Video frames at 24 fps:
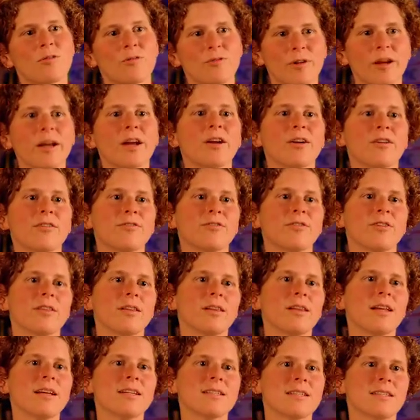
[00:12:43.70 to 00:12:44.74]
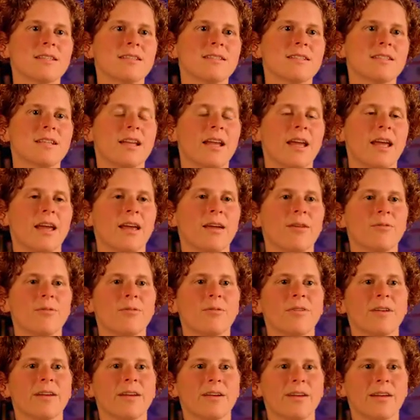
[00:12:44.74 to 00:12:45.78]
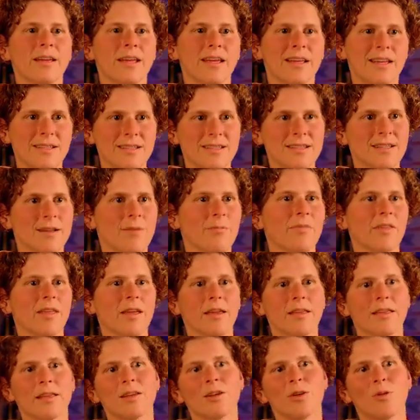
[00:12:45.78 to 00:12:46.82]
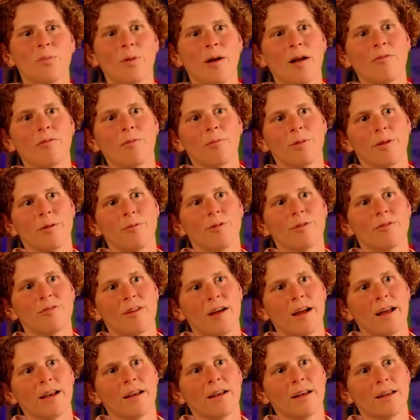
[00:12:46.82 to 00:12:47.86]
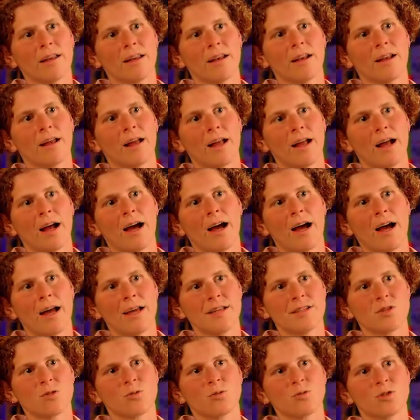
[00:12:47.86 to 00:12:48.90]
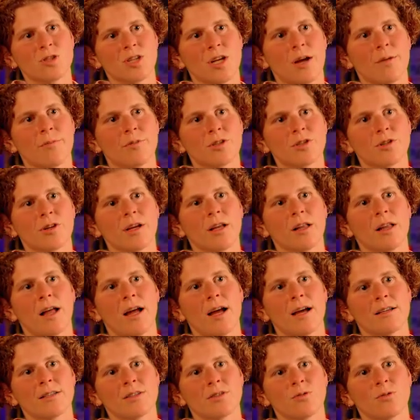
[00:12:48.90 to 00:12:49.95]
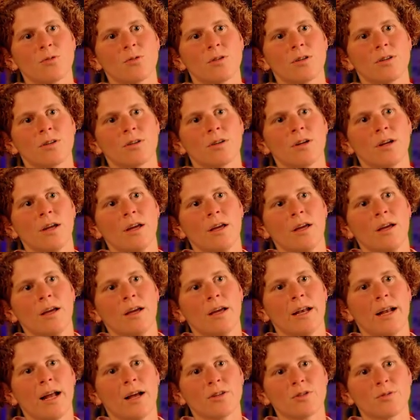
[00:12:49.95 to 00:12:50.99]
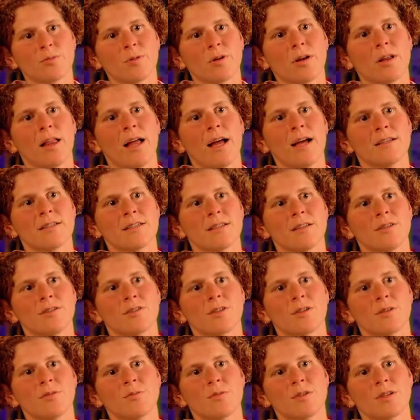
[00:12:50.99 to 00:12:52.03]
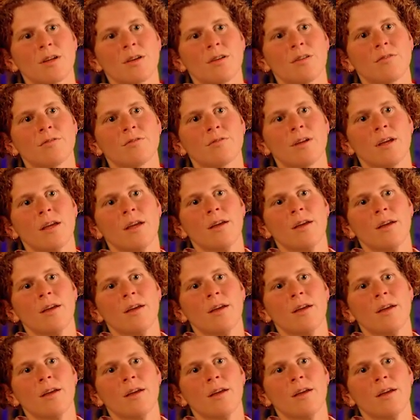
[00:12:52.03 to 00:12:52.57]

of rigor for the lesson today is something that you probably would find in a high school geometry class or an algebra class in terms of